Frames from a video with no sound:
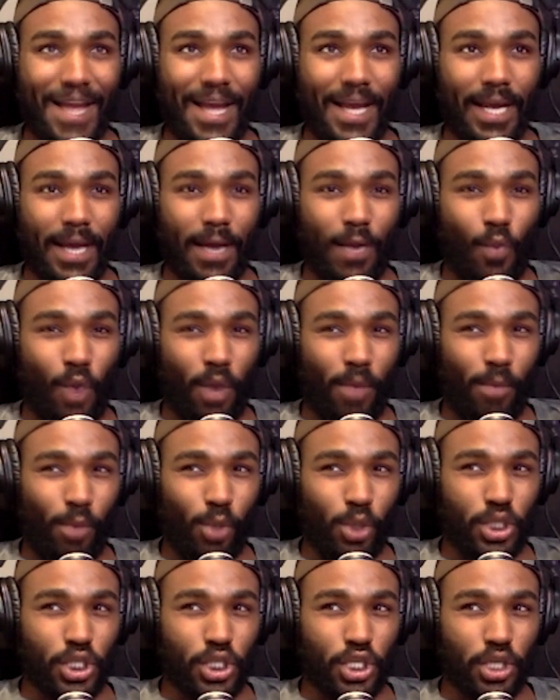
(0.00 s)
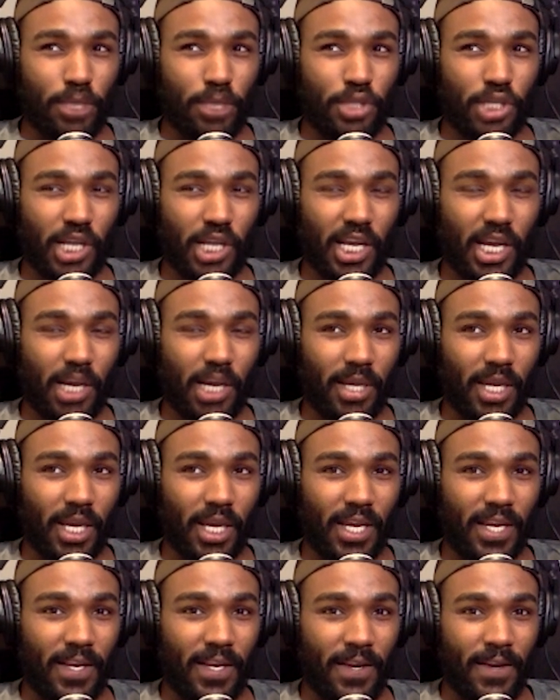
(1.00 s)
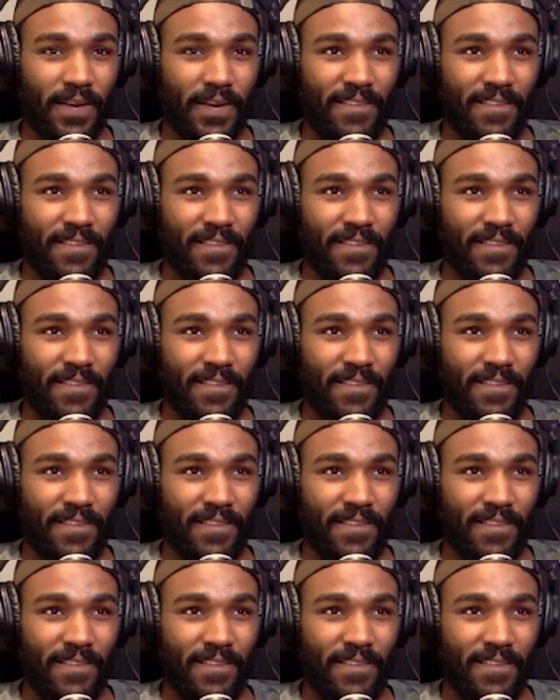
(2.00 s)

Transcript: I got one more CERB check coming in.